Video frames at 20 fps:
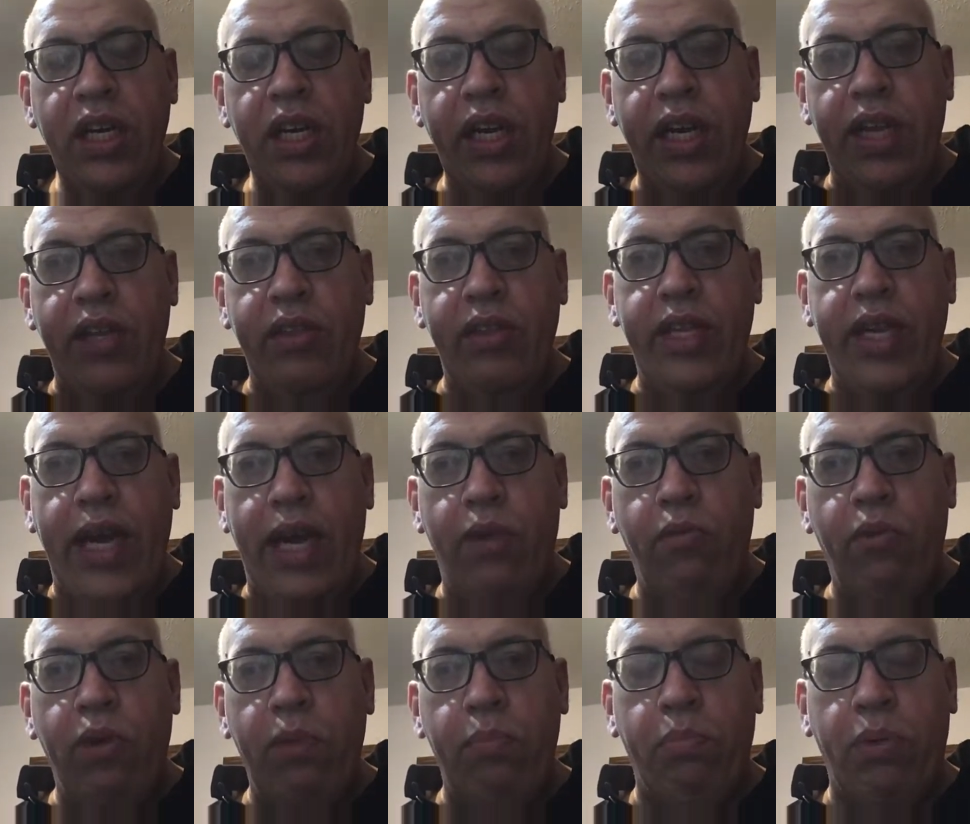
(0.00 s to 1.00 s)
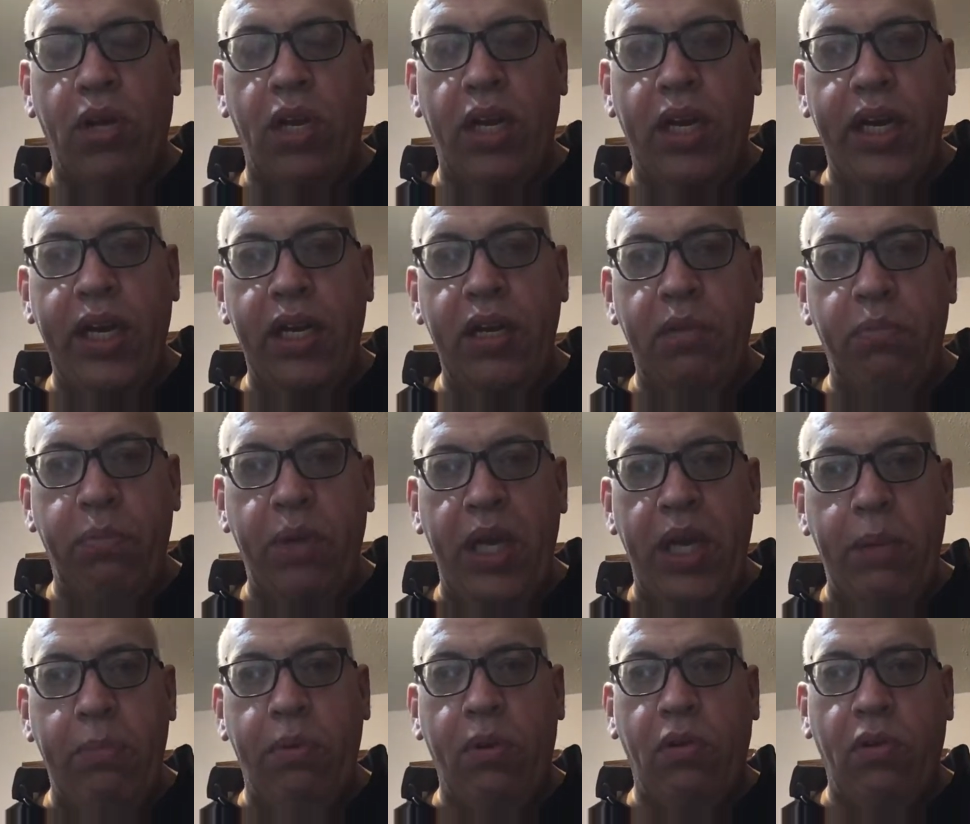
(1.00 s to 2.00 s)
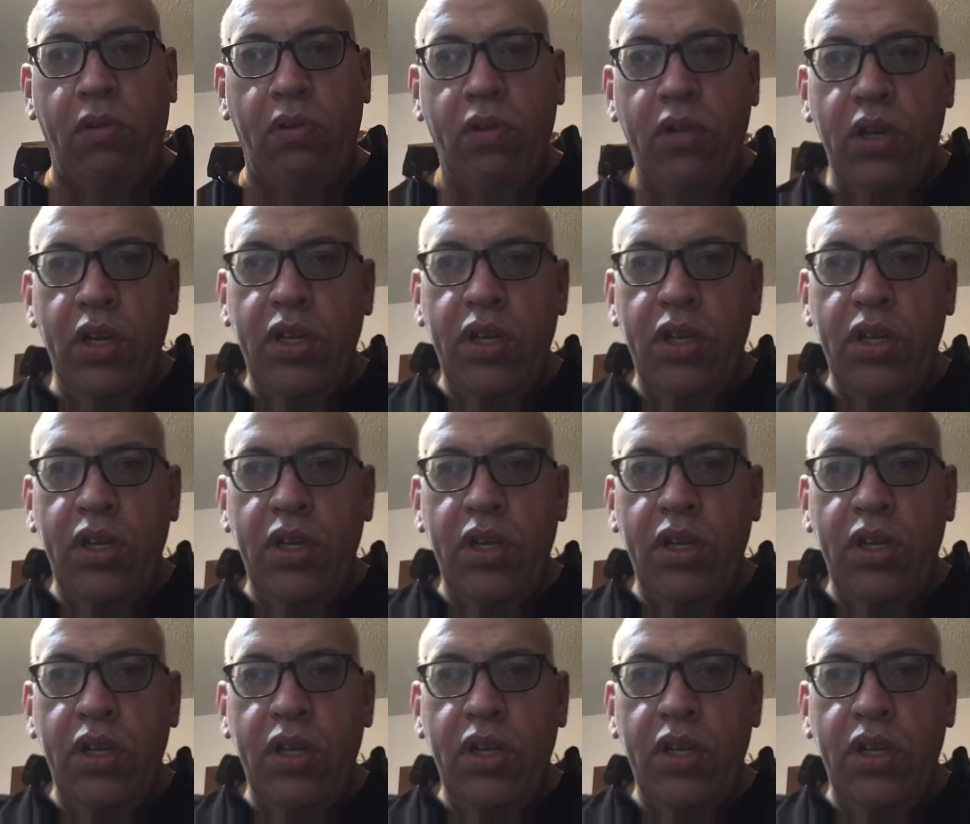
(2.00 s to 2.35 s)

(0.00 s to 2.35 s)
and that would blind people